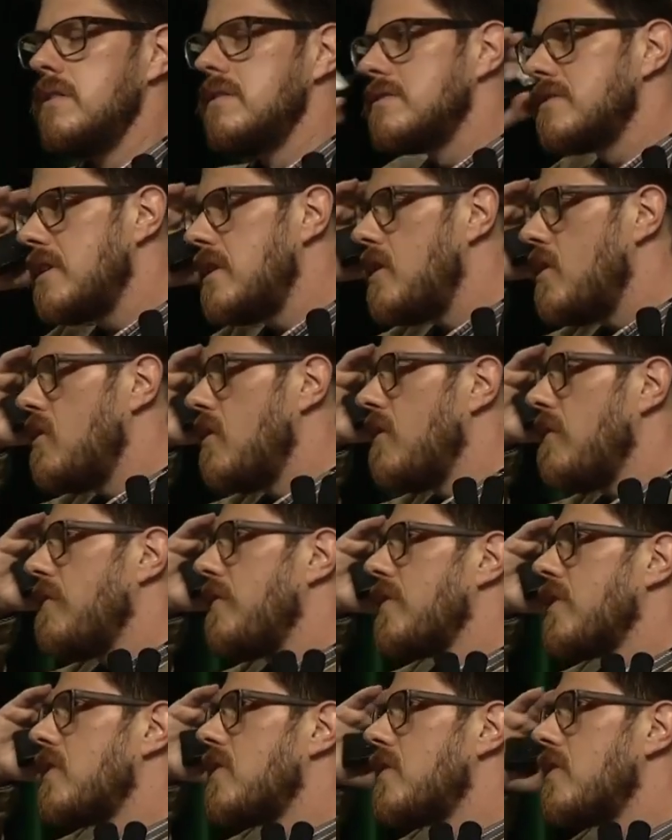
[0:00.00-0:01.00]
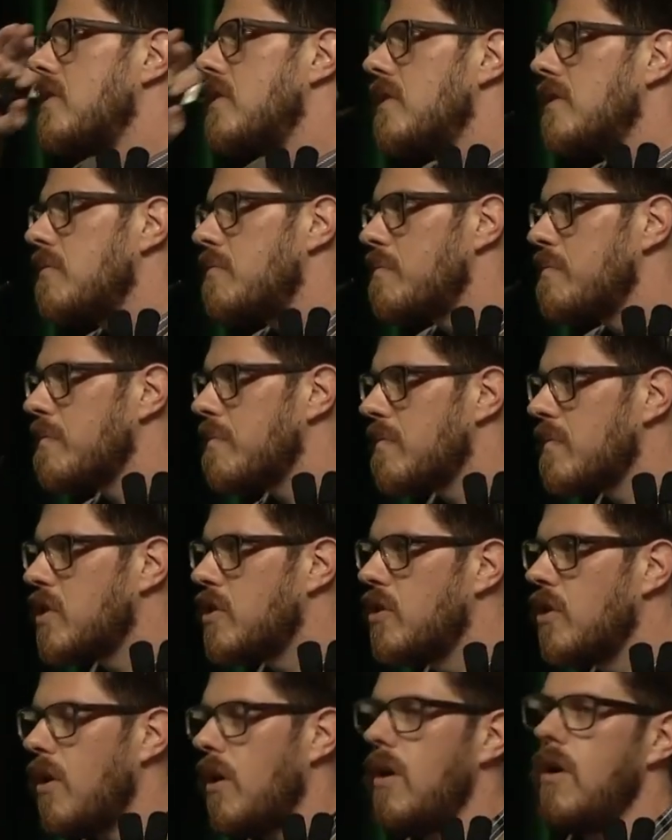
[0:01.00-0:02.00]
So the
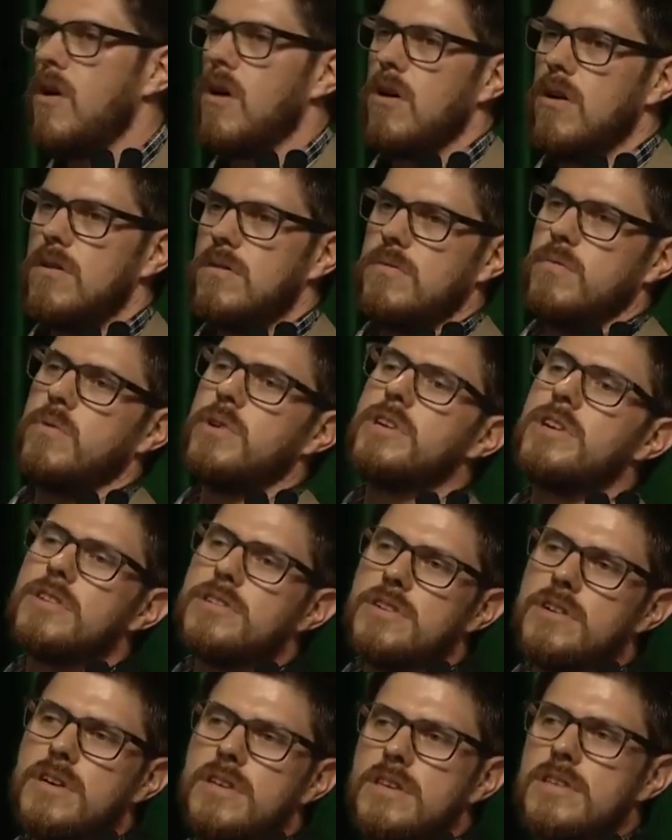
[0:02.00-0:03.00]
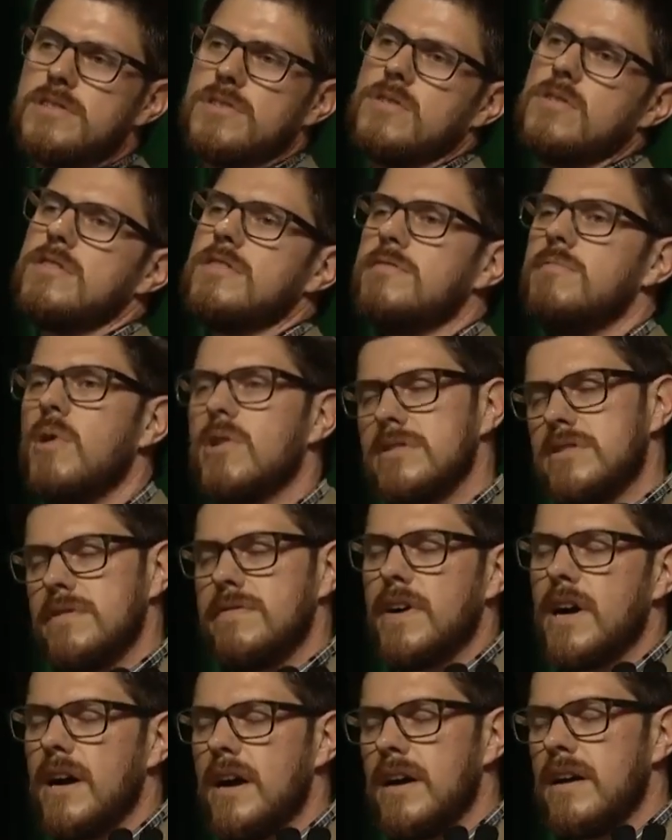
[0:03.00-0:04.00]
goal when you're doing these sorts of
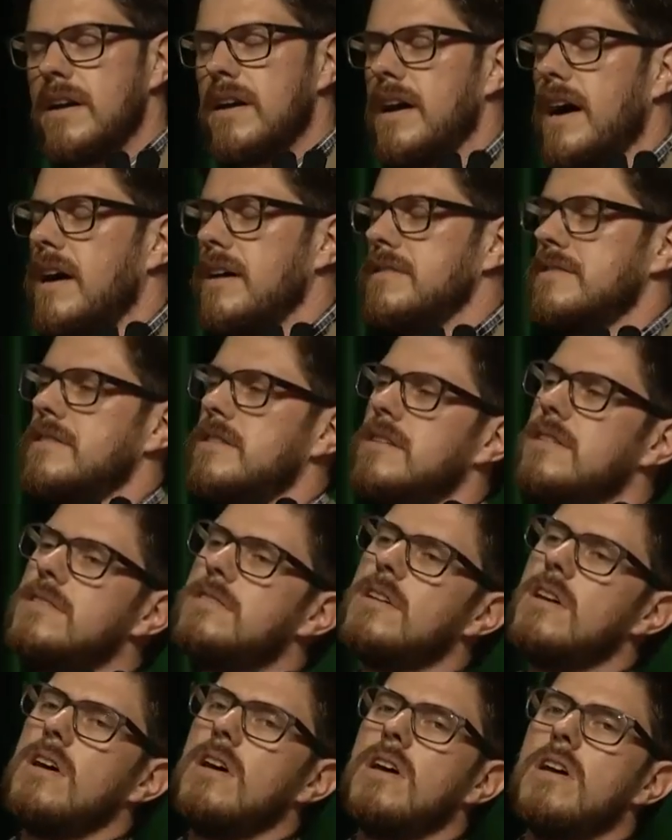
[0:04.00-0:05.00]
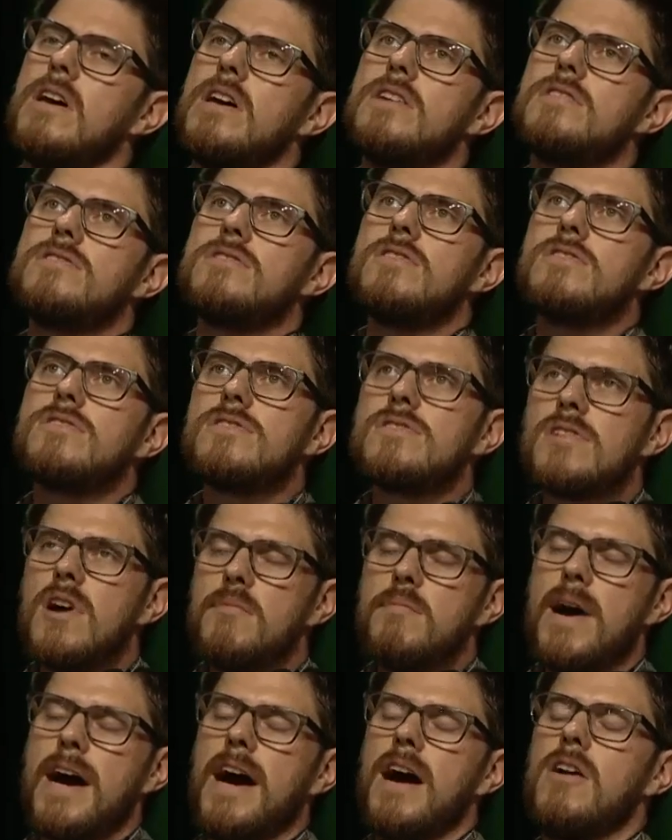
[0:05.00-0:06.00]
multivariate analyses is to
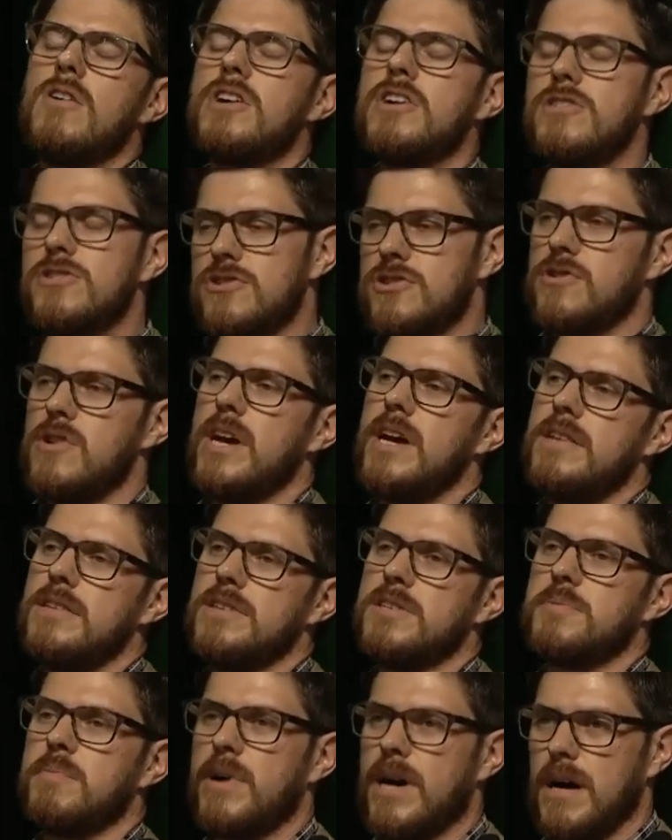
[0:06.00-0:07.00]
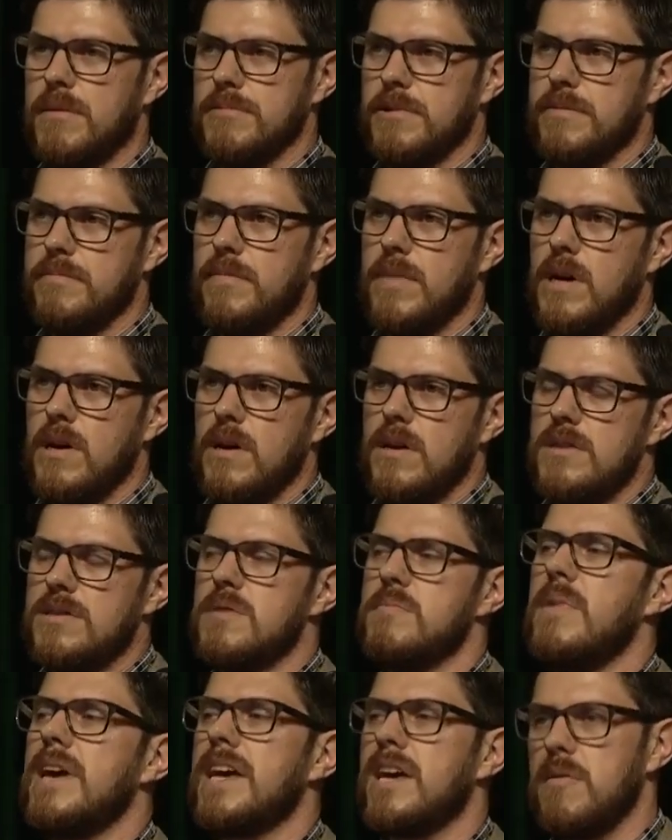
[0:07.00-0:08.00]
somehow constrain this problem
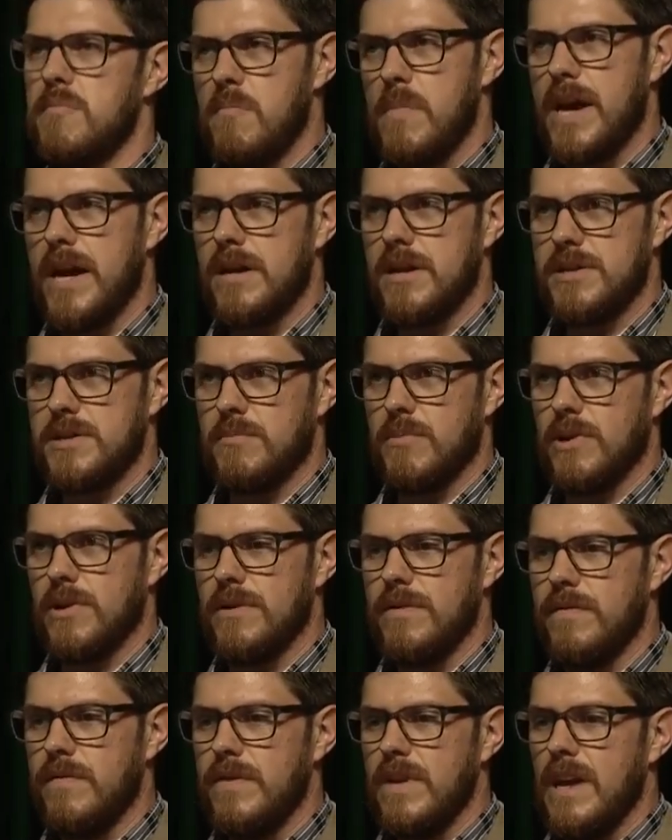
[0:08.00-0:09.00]
to make it manageable.